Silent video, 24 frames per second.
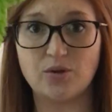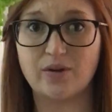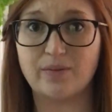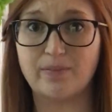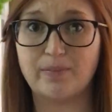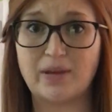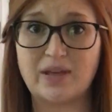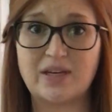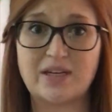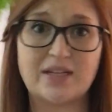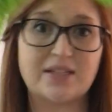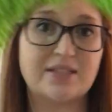you can
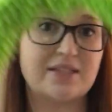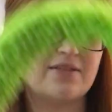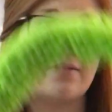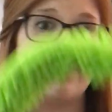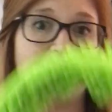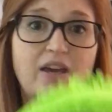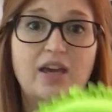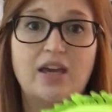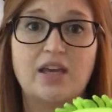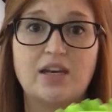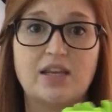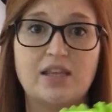bend it to
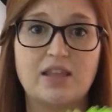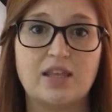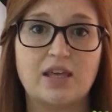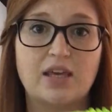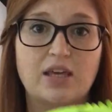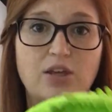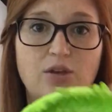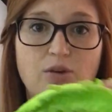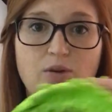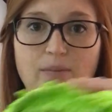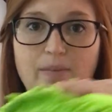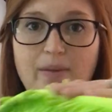fit
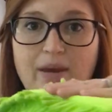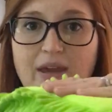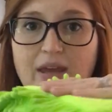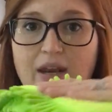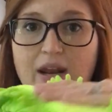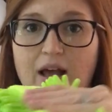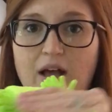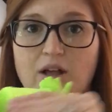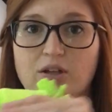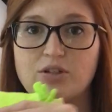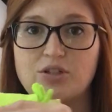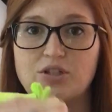anything. You can make an
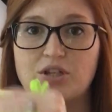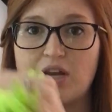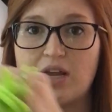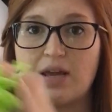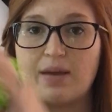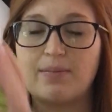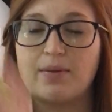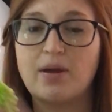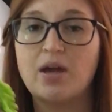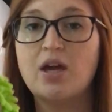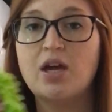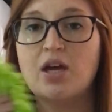L
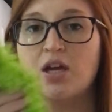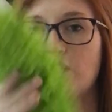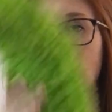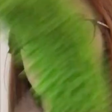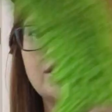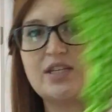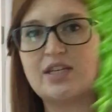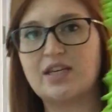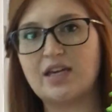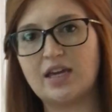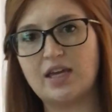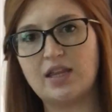shape
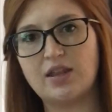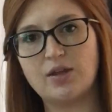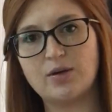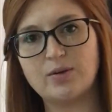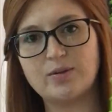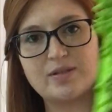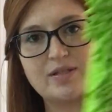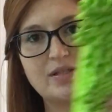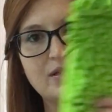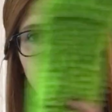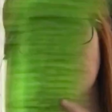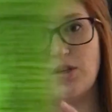to get
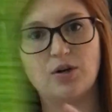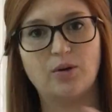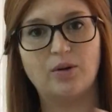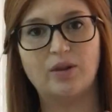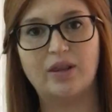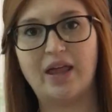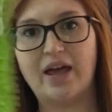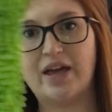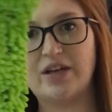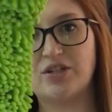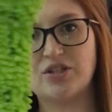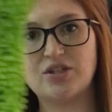those, you know,
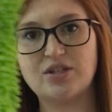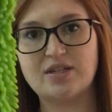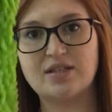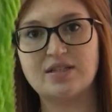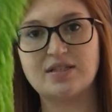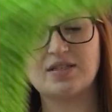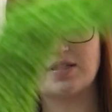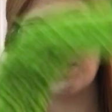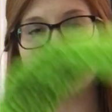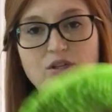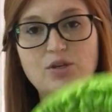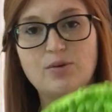
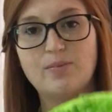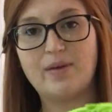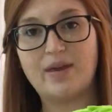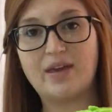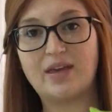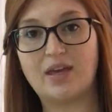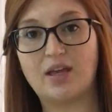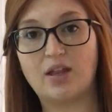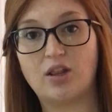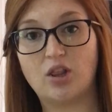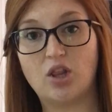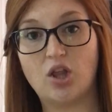ledges. You
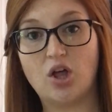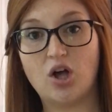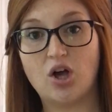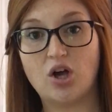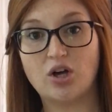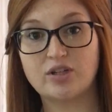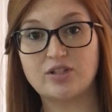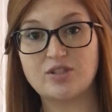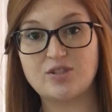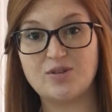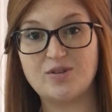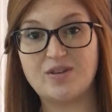make it
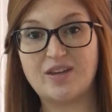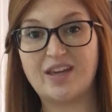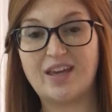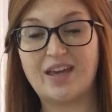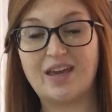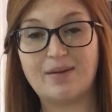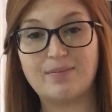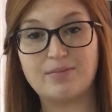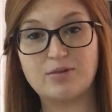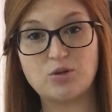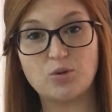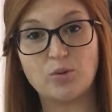long so you can
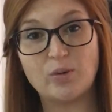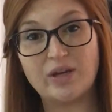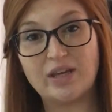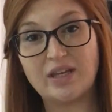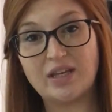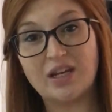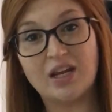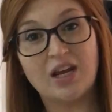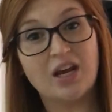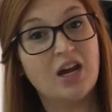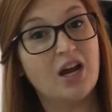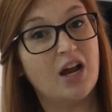get in
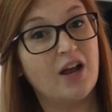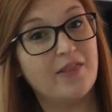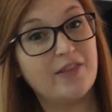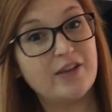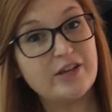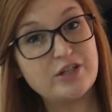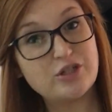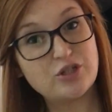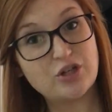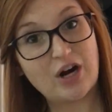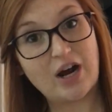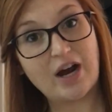between
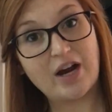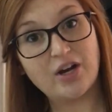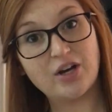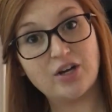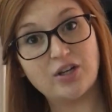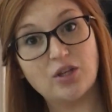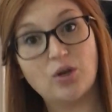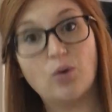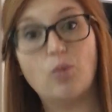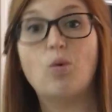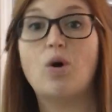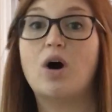the dryer
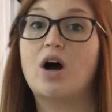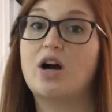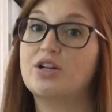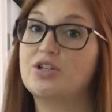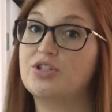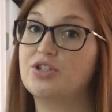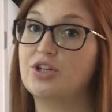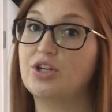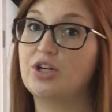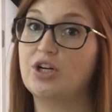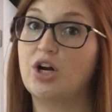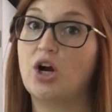and the
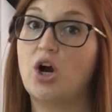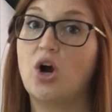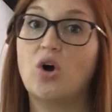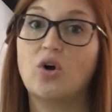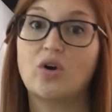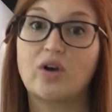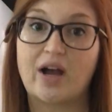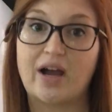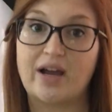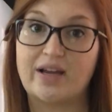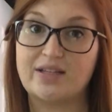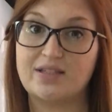washer. All
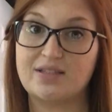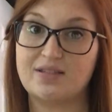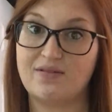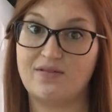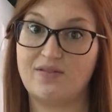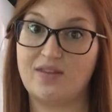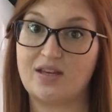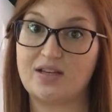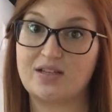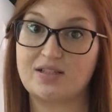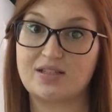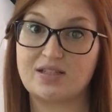kinds of
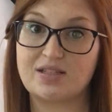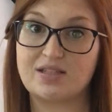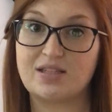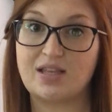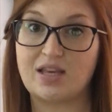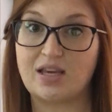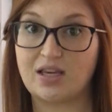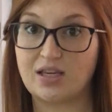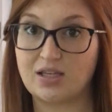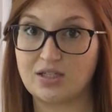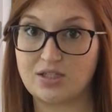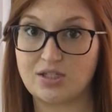things this
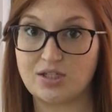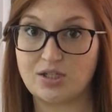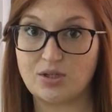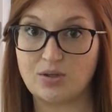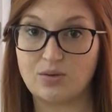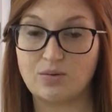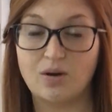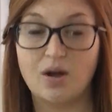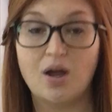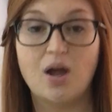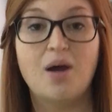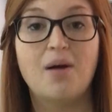thing can do.
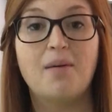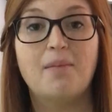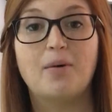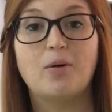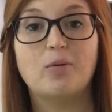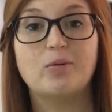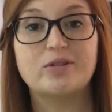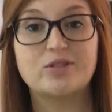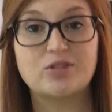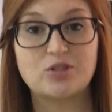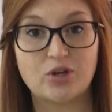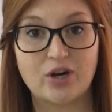But
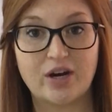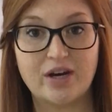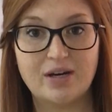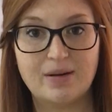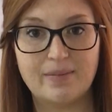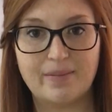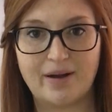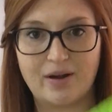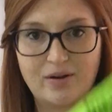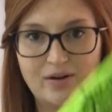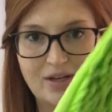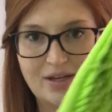what's great
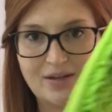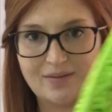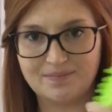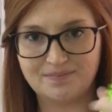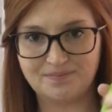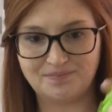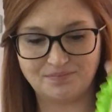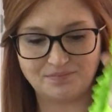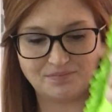about it